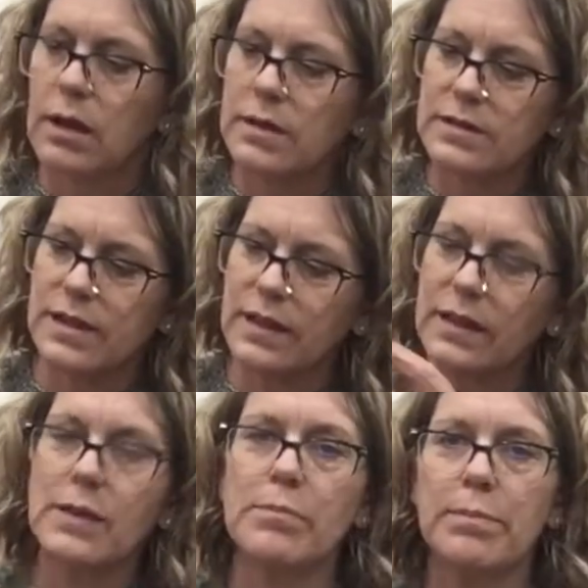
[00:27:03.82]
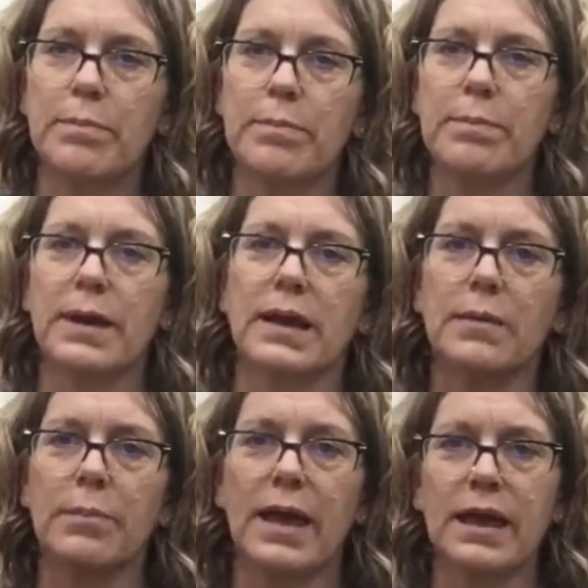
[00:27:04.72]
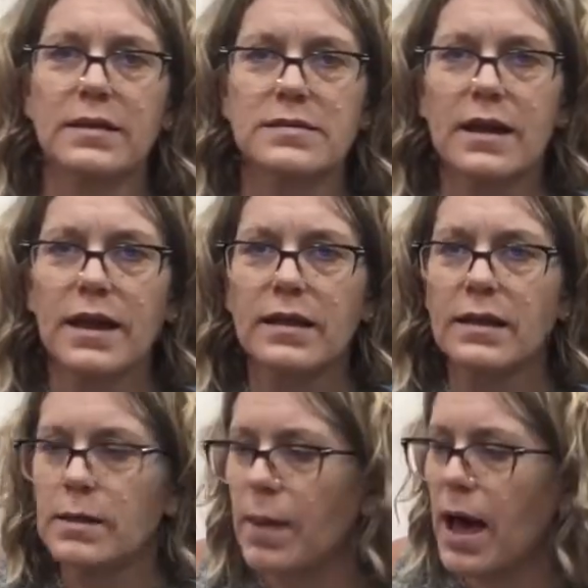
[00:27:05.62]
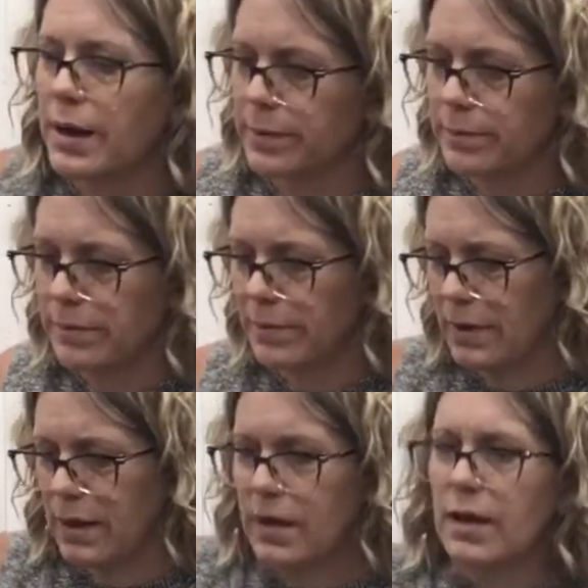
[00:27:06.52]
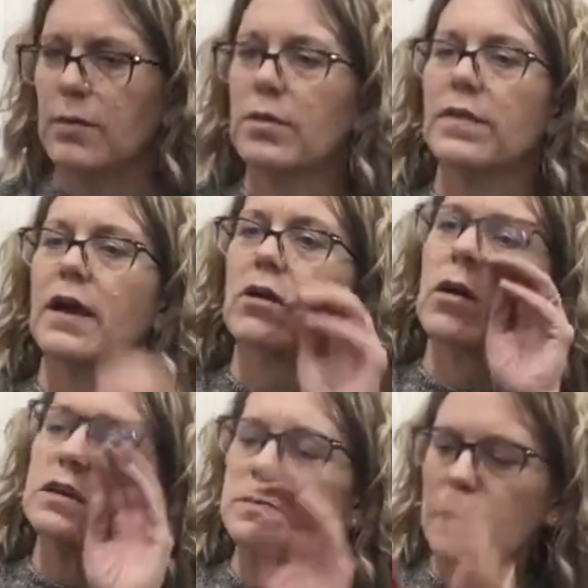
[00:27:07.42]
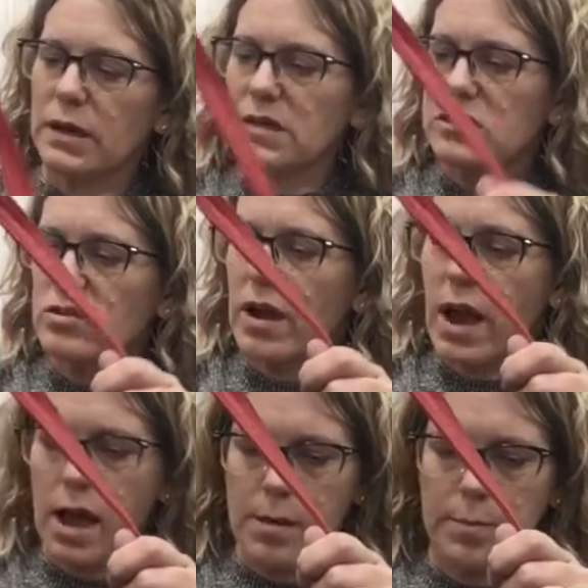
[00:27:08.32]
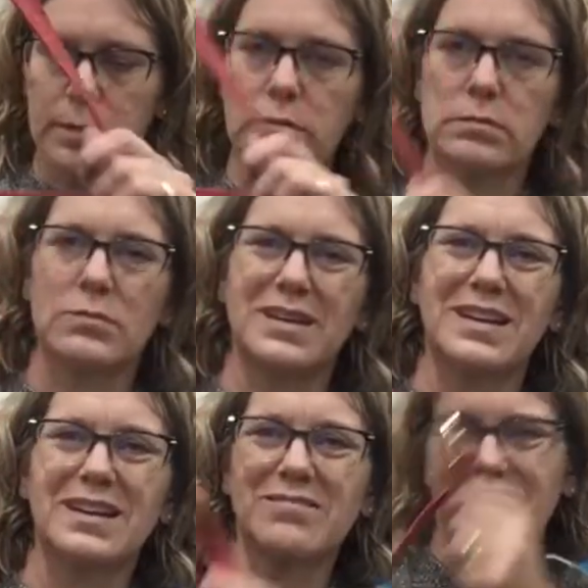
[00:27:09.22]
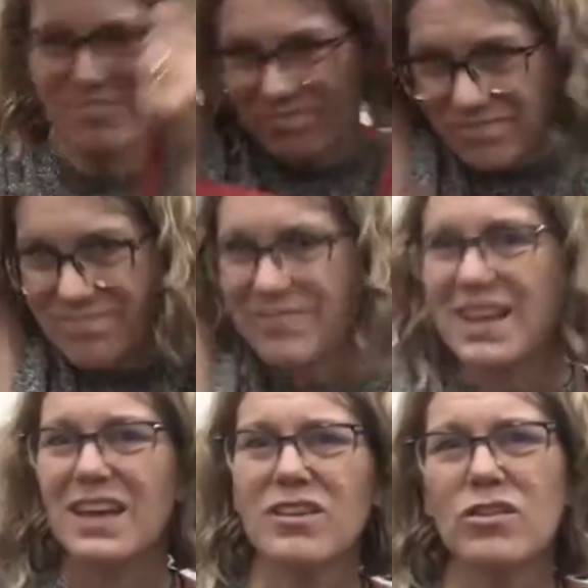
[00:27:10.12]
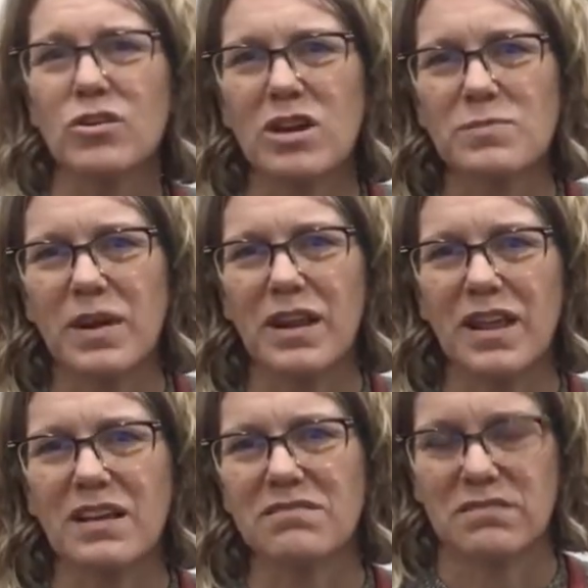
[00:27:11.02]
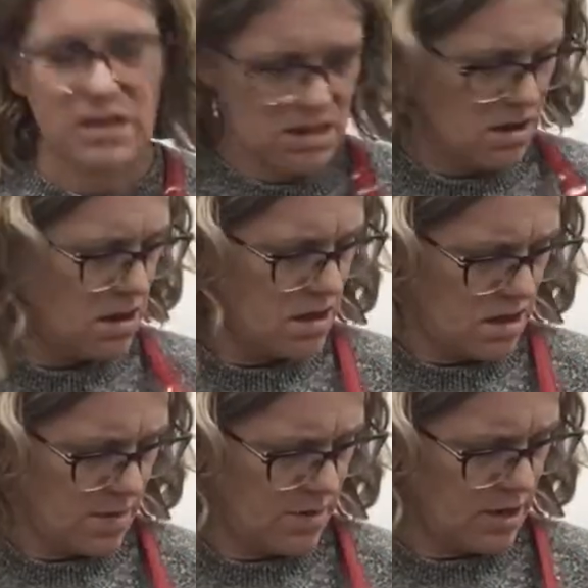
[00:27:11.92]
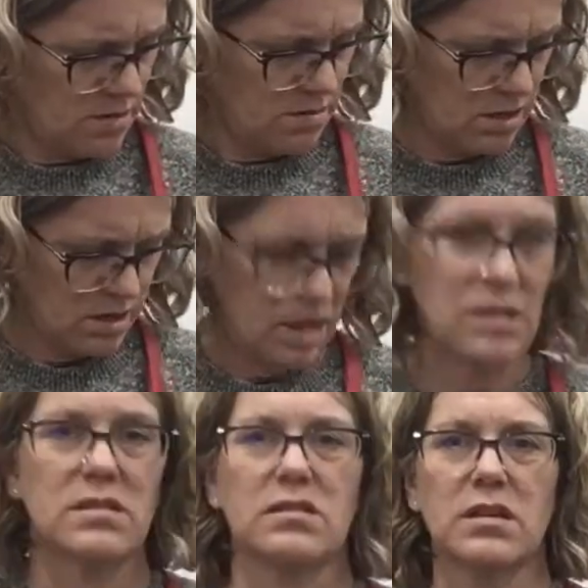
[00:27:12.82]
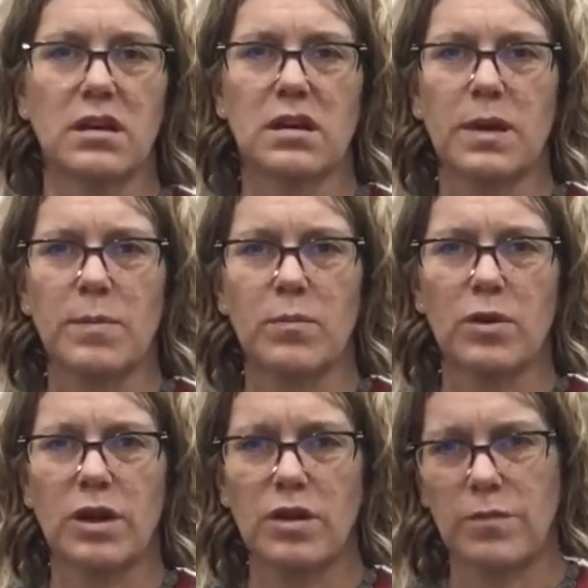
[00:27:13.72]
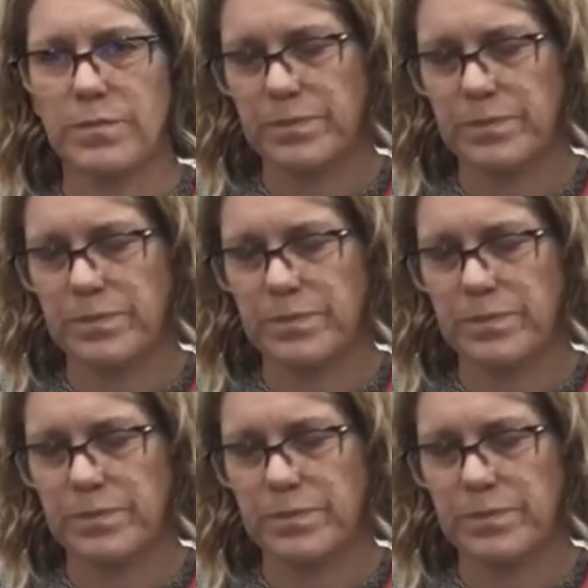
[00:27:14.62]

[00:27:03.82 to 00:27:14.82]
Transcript: slightly bucket bag style on the bottom with that crossbody strap. Well, yeah, you can crossbody that. I mean, you got you got a couple more to go.